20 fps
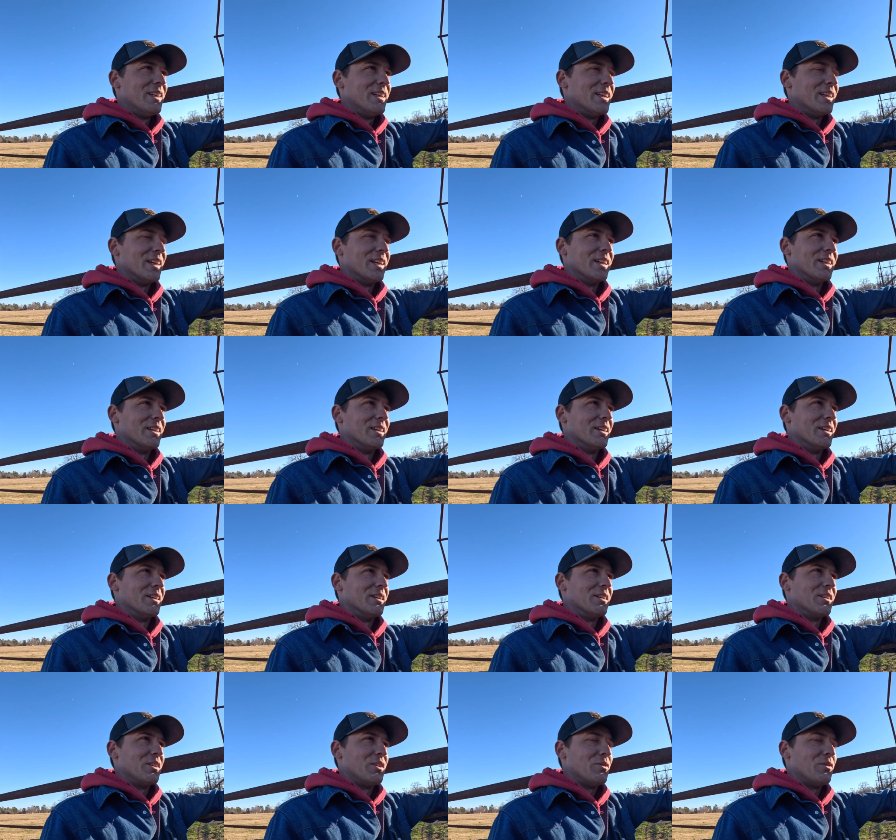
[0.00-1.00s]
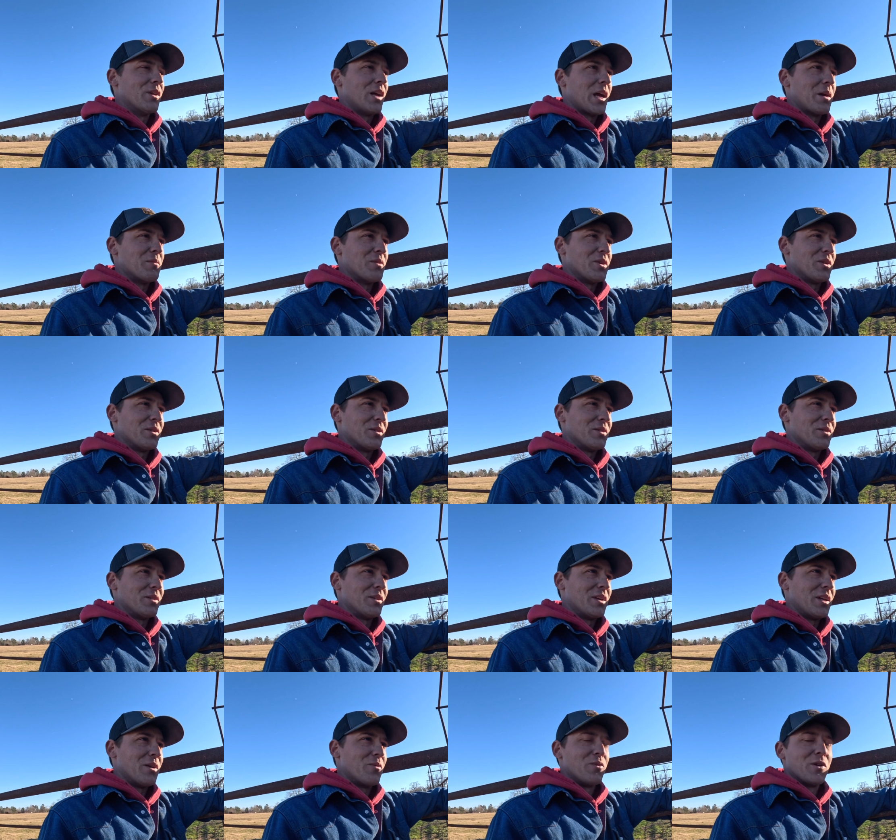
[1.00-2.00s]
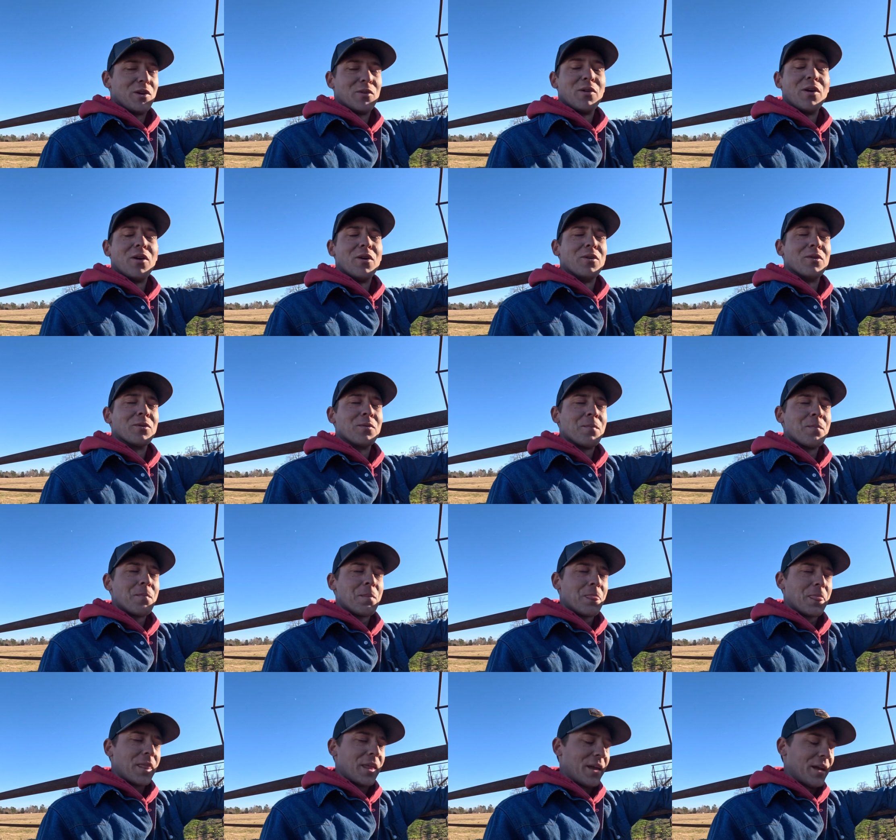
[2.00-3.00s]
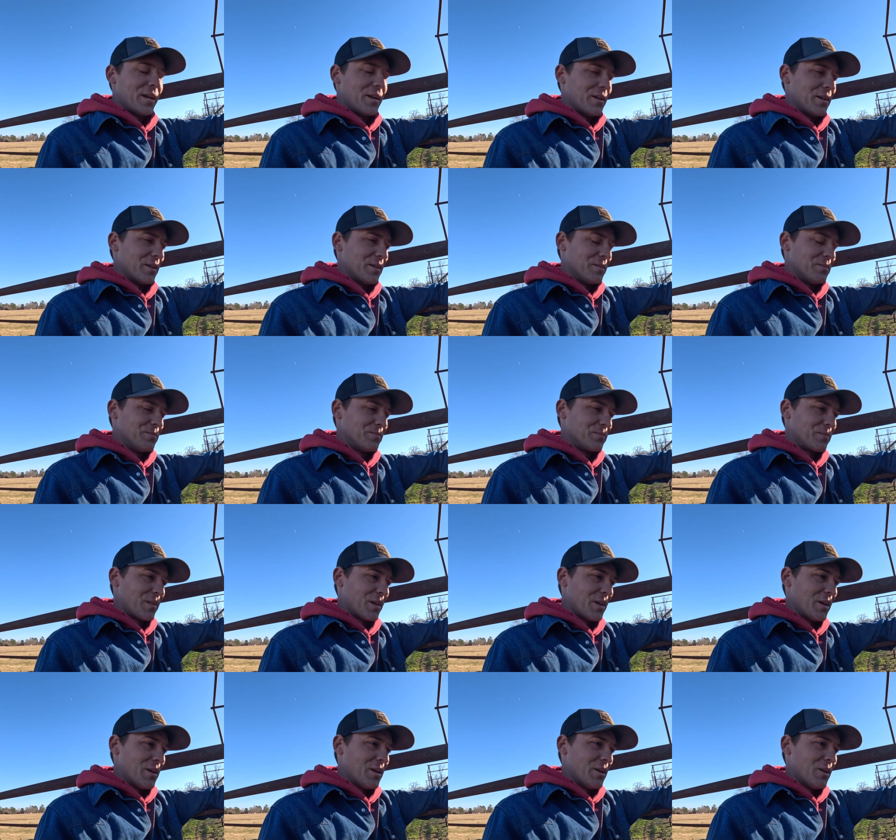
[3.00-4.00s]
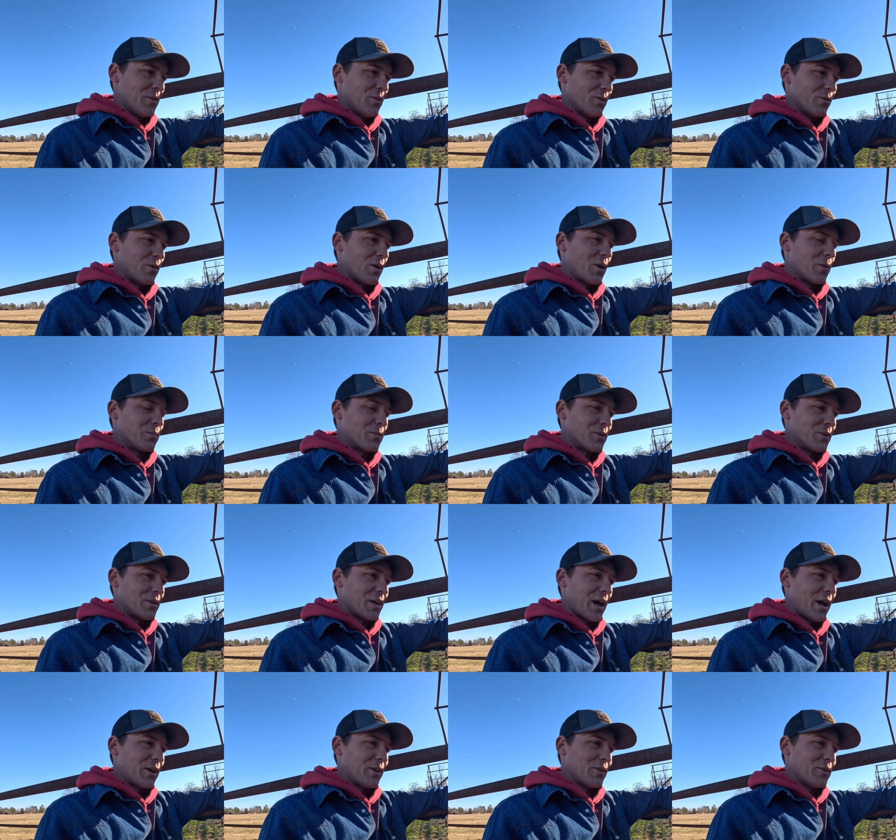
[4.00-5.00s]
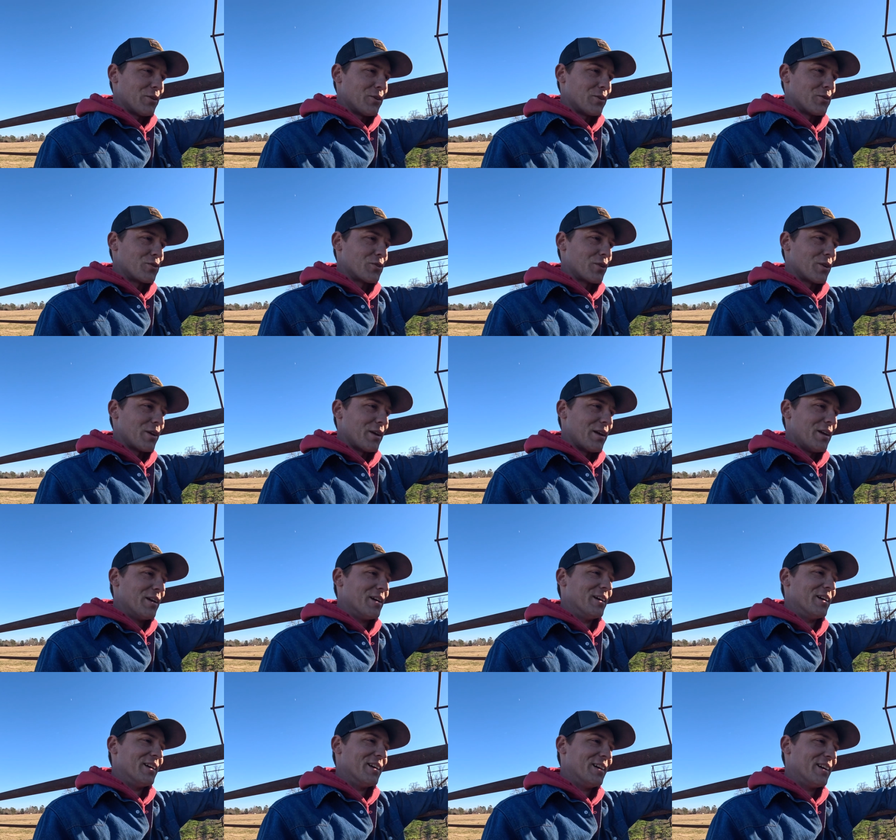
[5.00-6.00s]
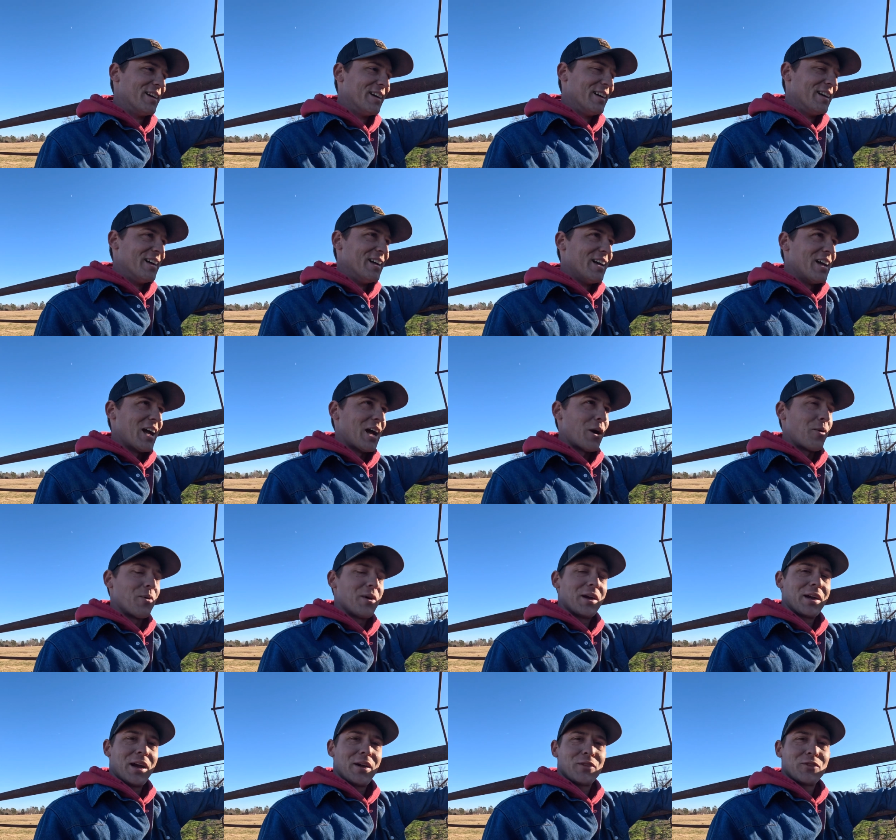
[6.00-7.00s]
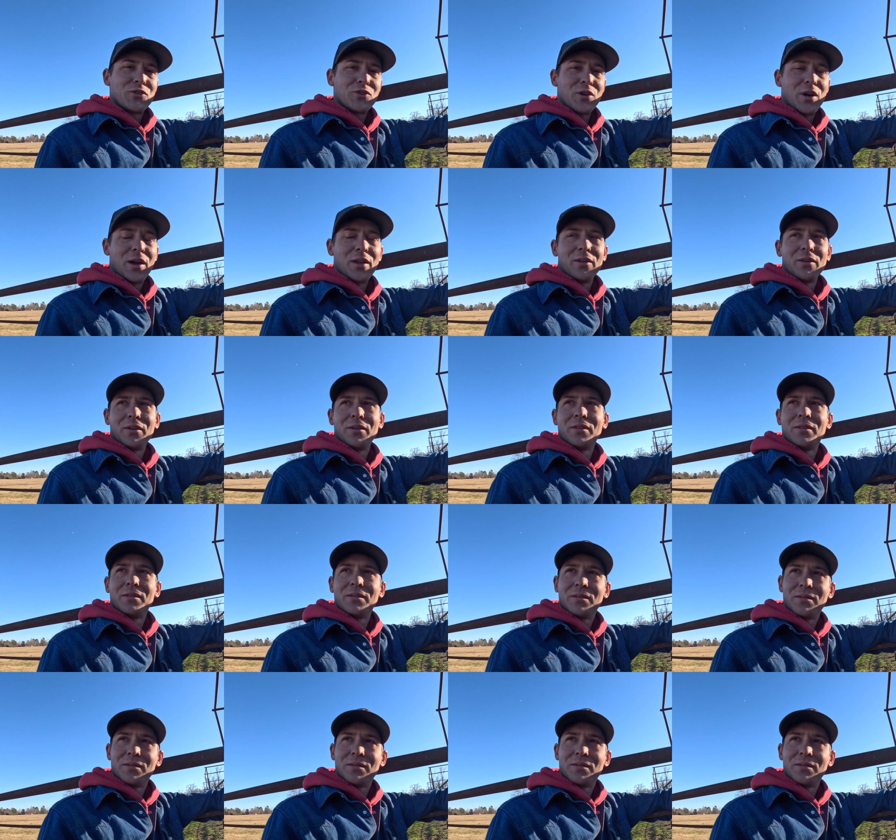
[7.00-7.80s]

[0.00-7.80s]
And you name it, it went wrong. And we roped her, tied her to a tree. I went and got the trailer.